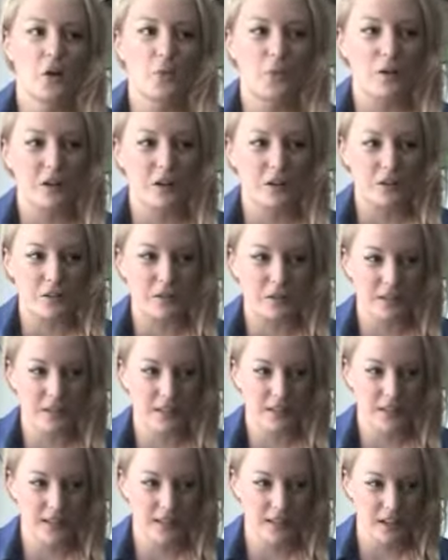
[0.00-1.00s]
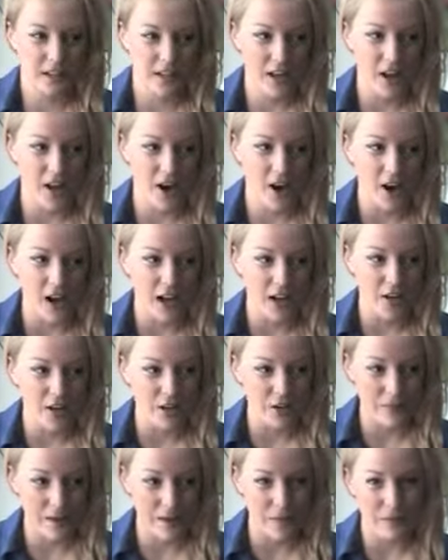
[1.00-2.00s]
Well, I
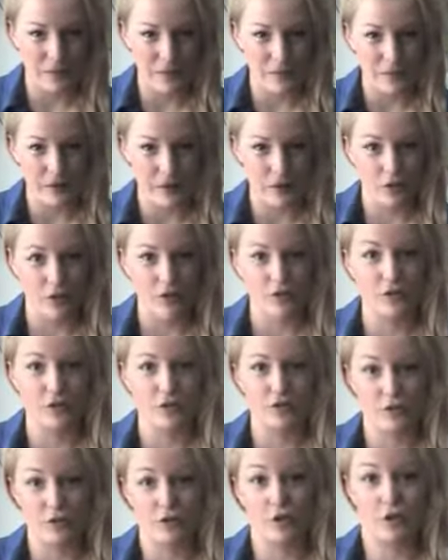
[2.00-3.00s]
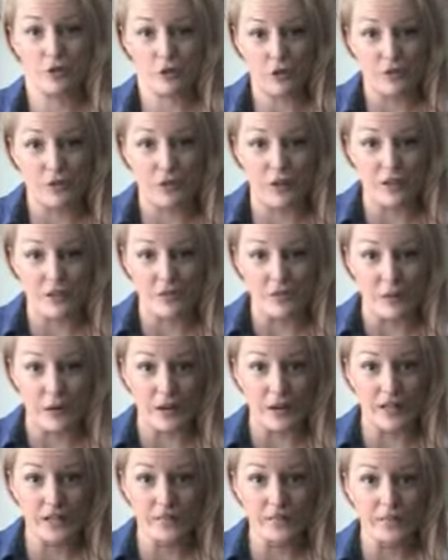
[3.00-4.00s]
heard about Medi Makeovers through a good friend of
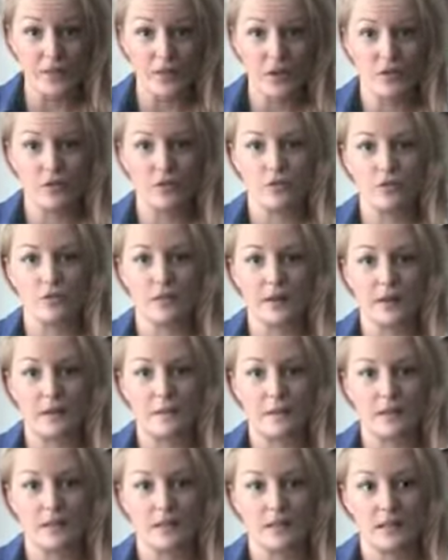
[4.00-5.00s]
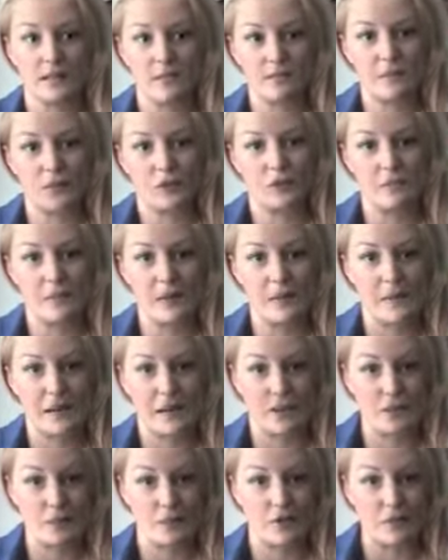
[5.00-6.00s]
mine who recommended them to me
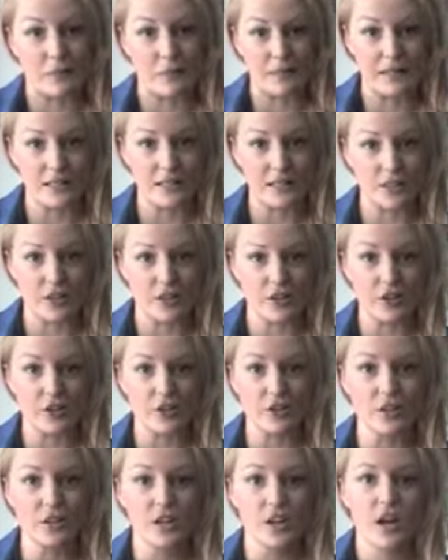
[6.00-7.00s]
about 12 months ago.